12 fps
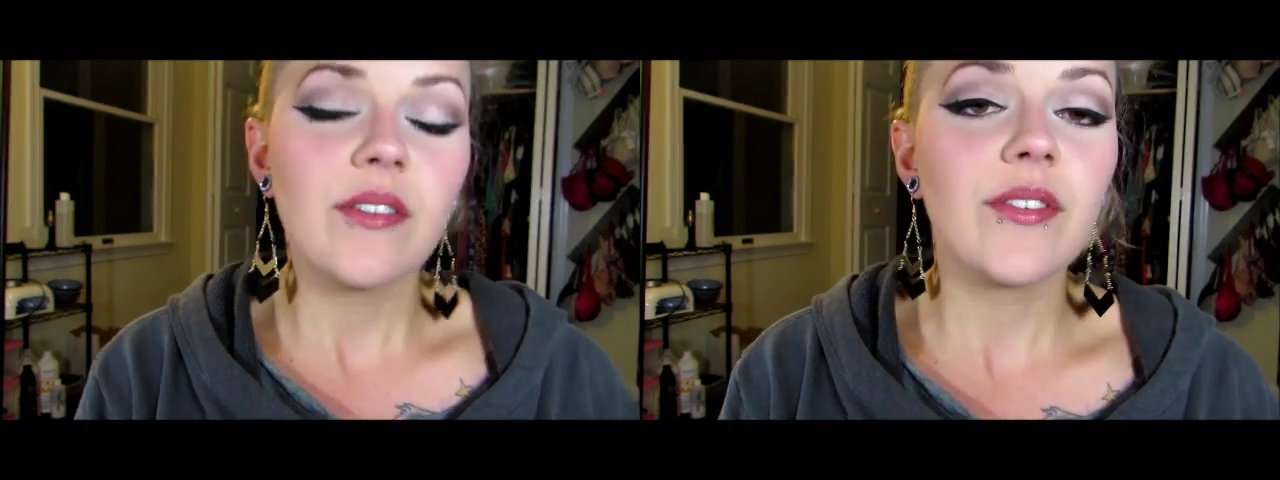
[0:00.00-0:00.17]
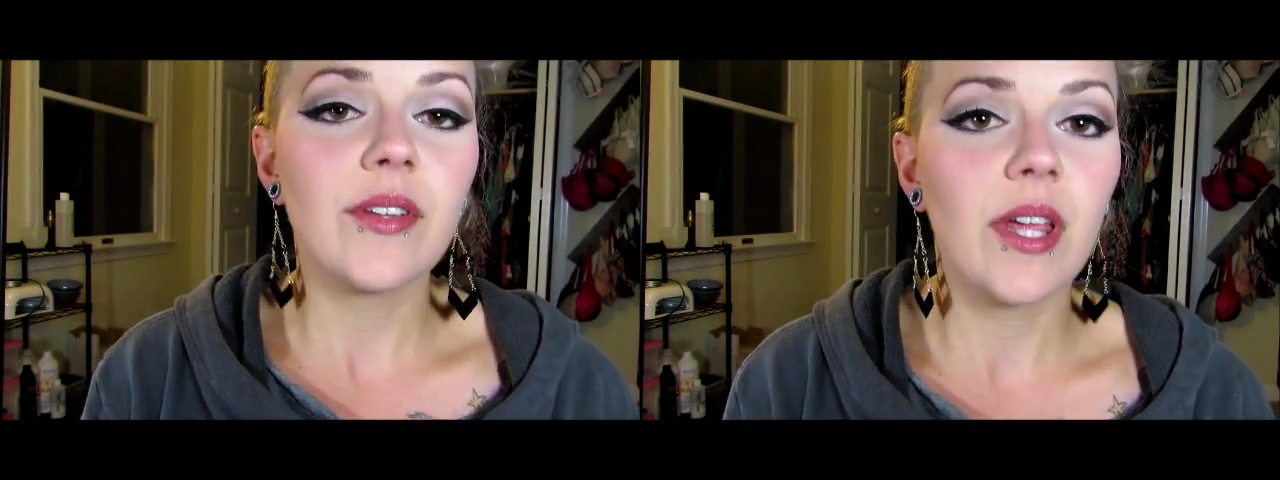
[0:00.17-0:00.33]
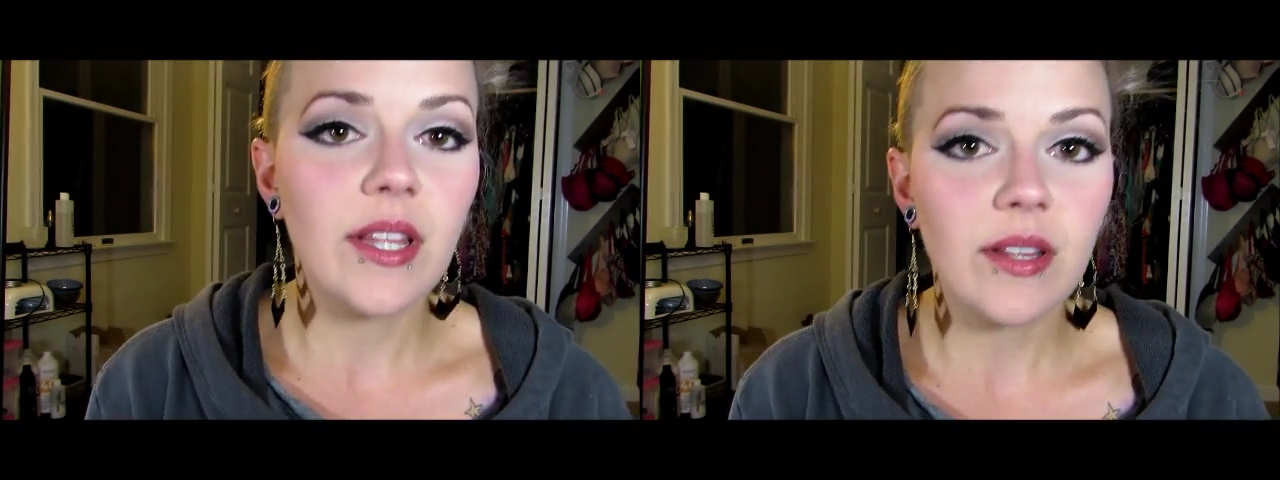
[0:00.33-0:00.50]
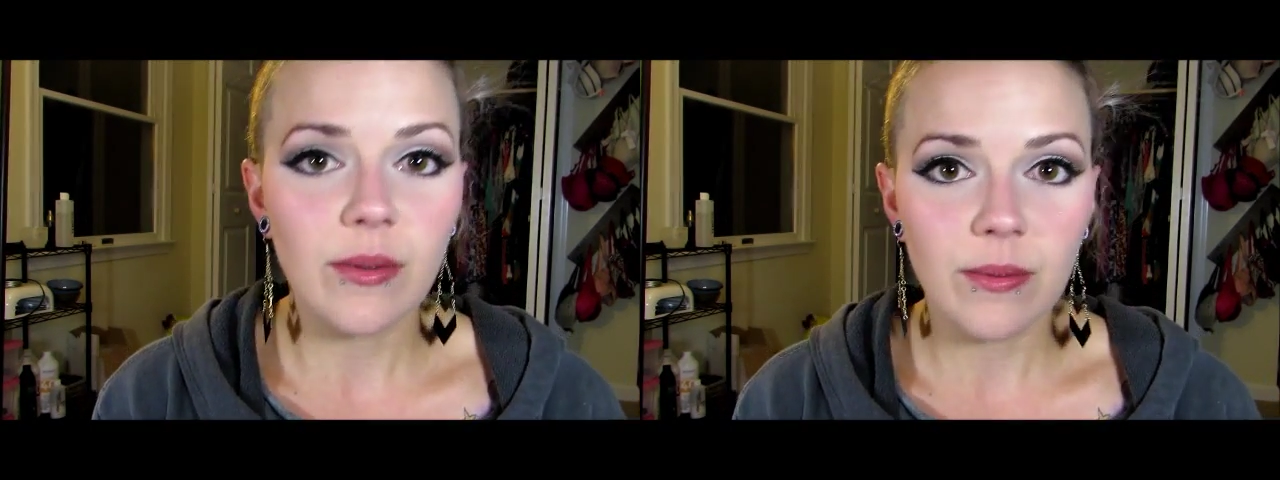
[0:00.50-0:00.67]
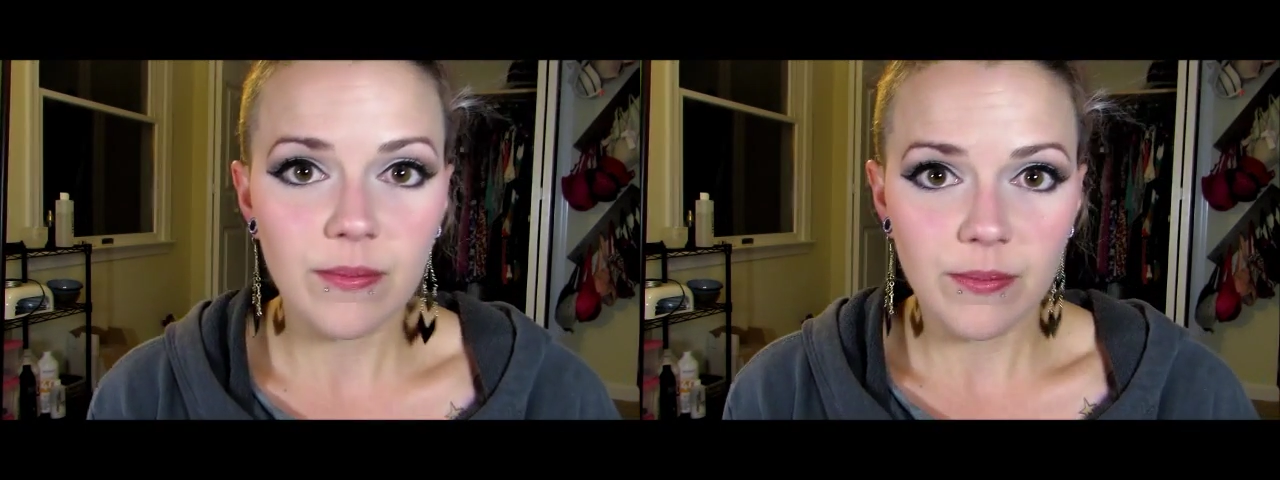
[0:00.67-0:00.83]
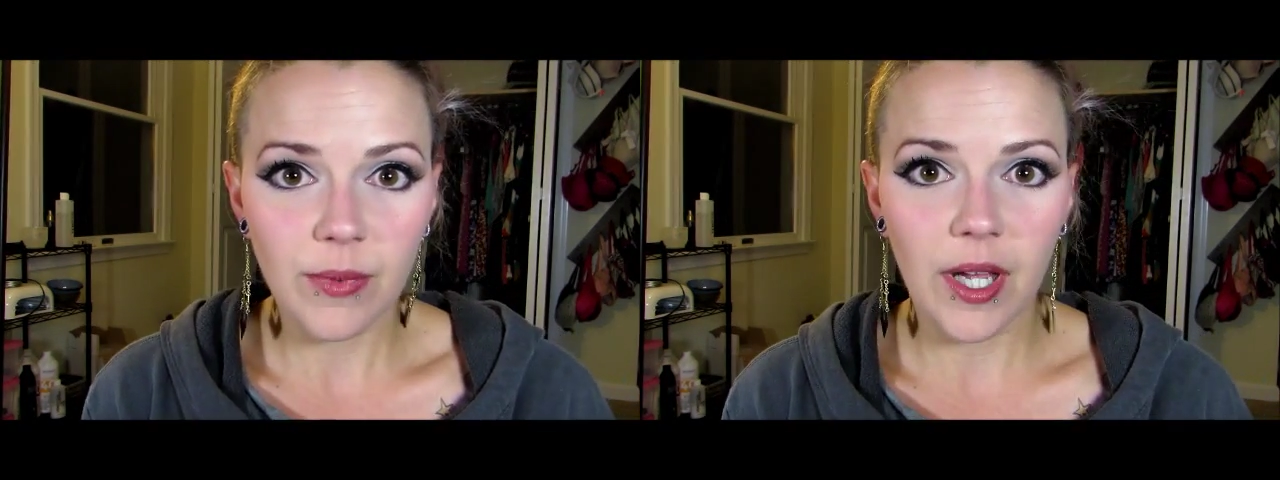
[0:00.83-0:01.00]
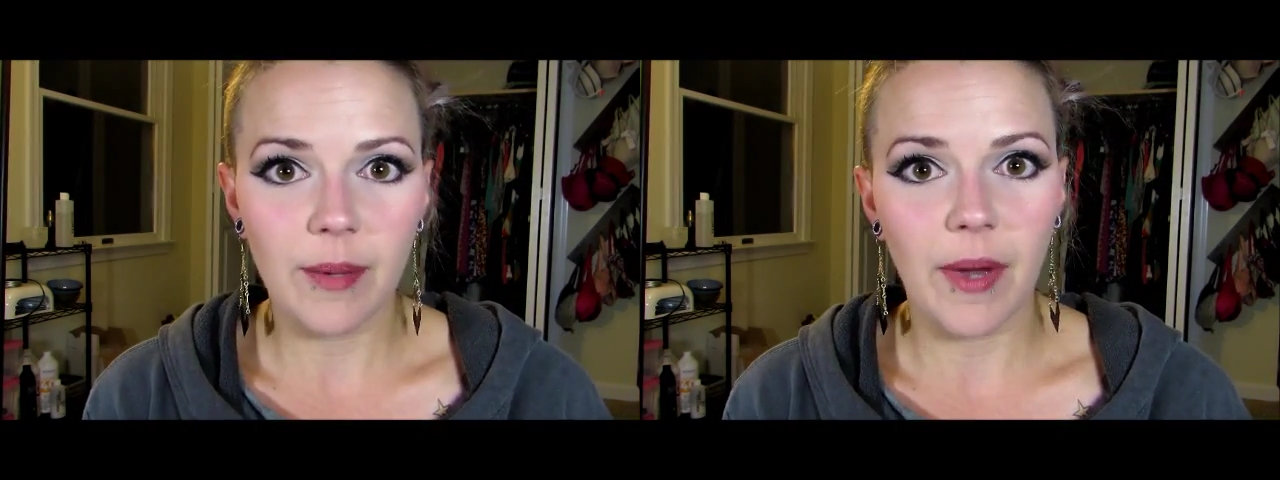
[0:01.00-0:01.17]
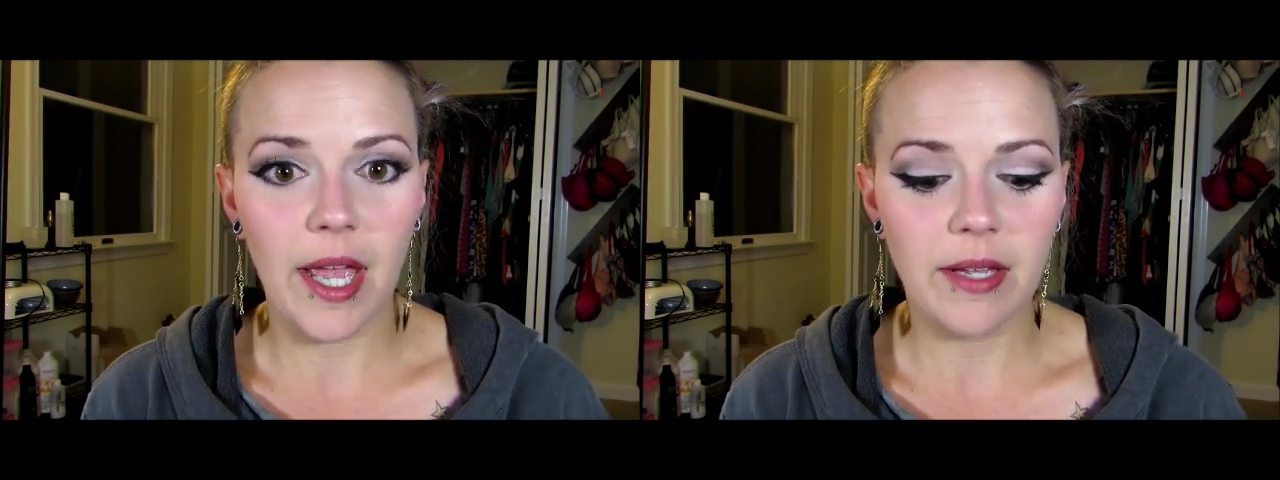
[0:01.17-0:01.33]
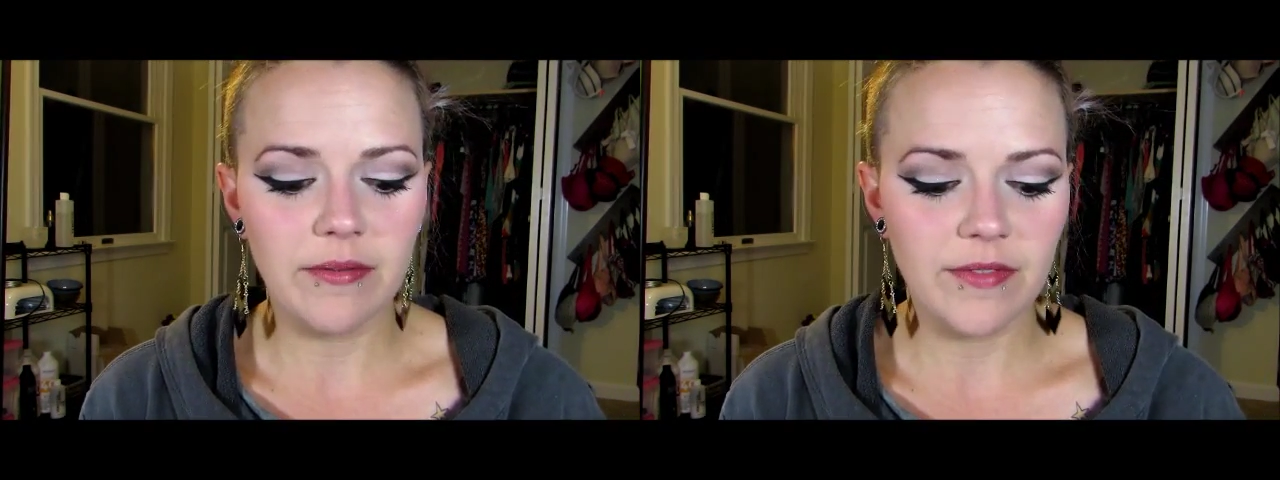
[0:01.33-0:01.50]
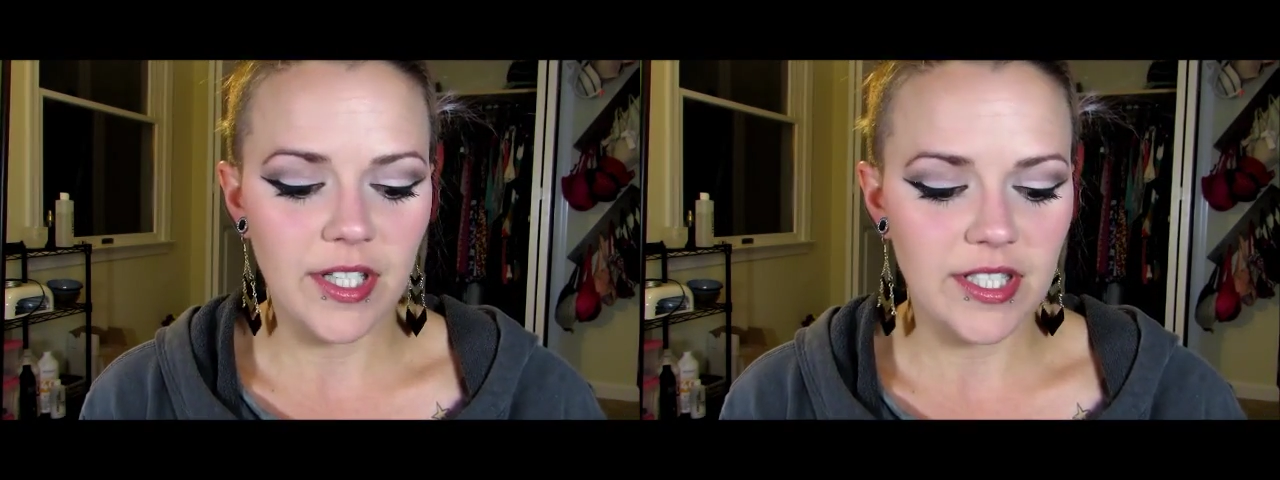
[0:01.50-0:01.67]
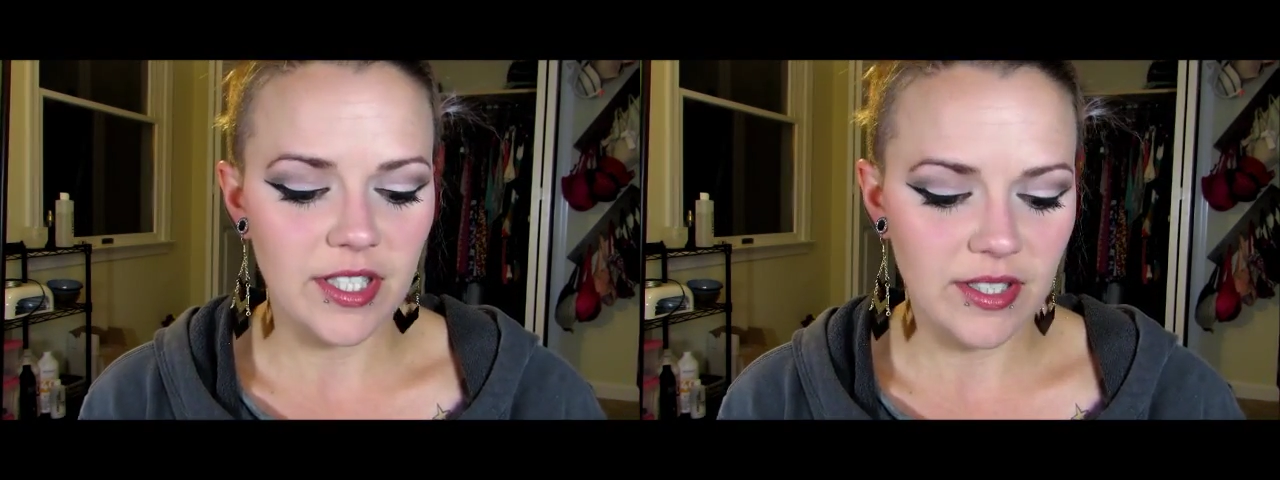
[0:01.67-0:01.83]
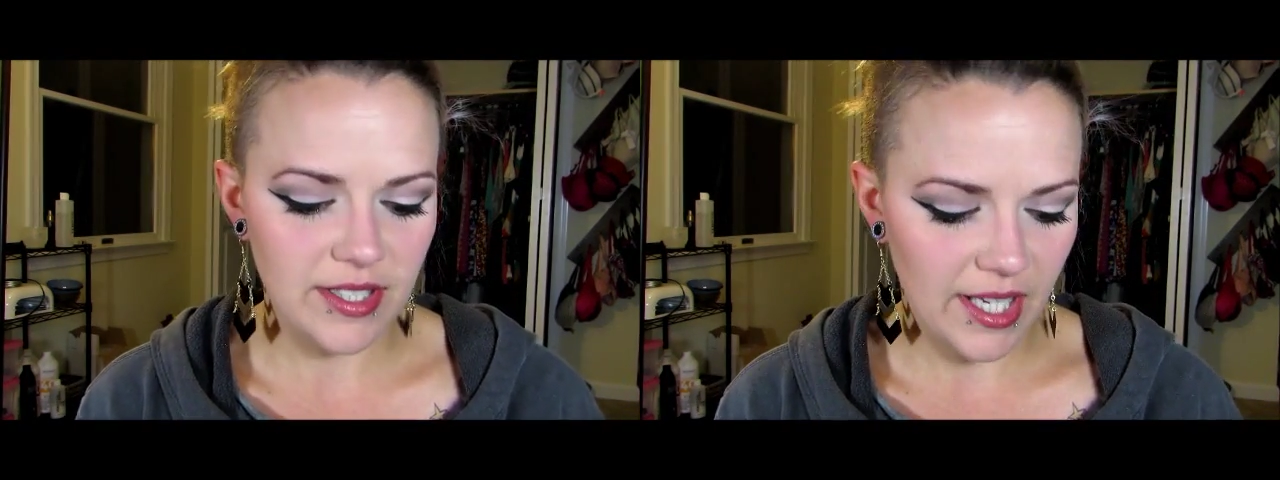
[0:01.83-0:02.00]
if you like the way my
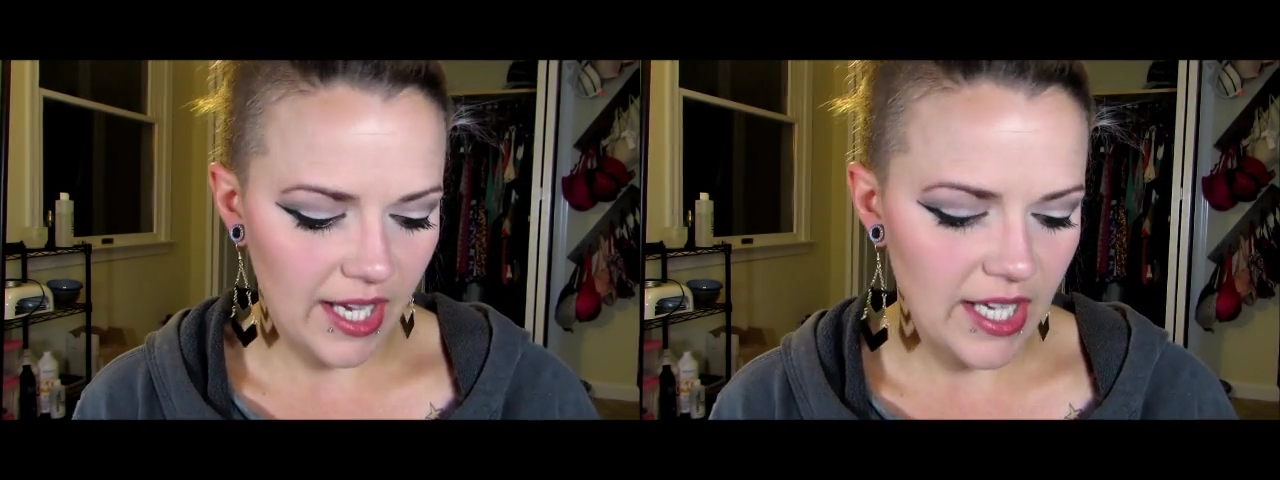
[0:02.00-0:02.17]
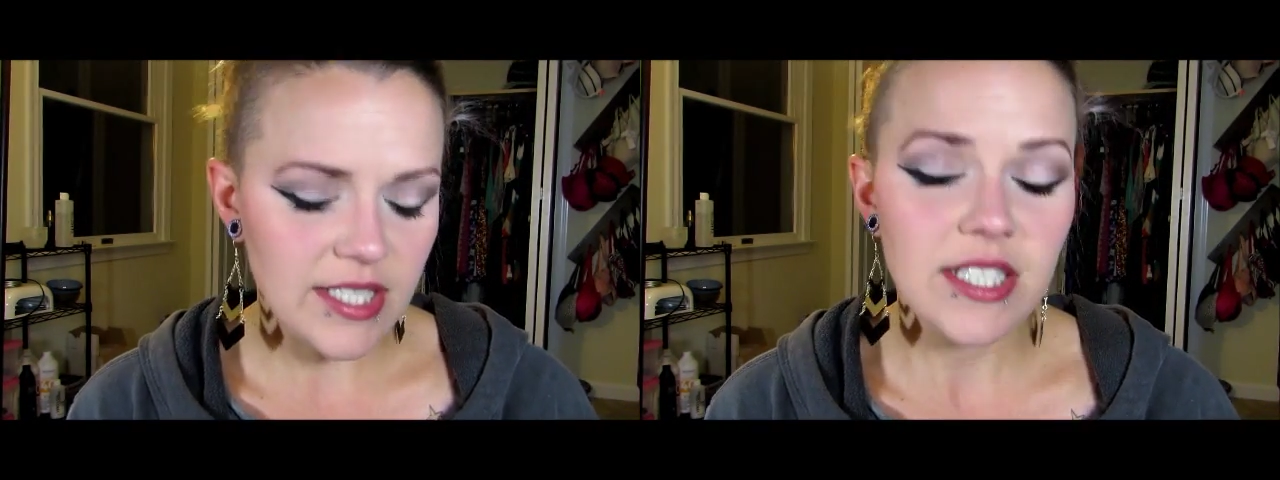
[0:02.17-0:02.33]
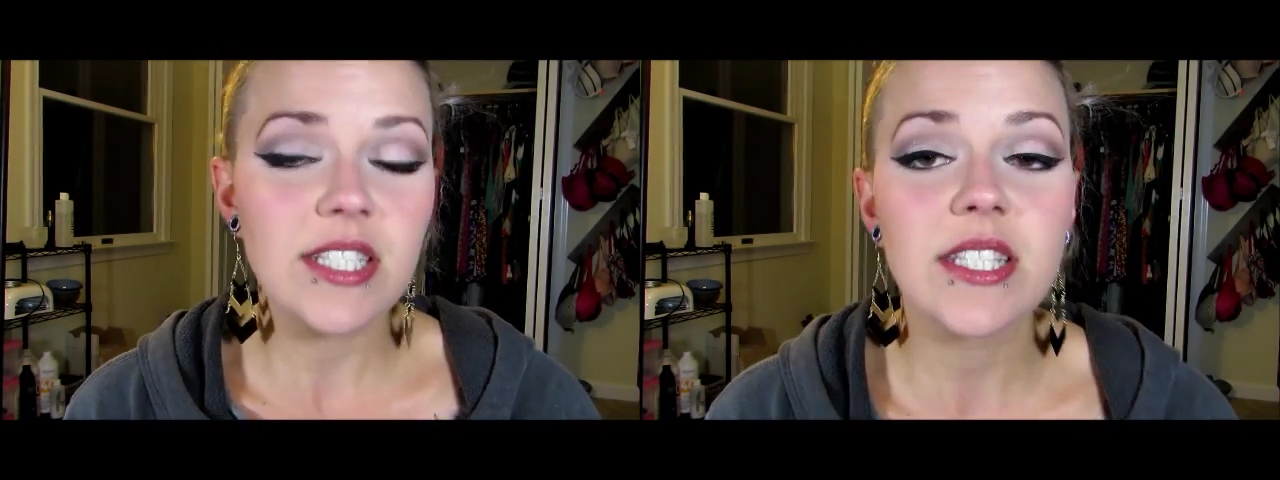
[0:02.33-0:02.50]
face looks, I guess,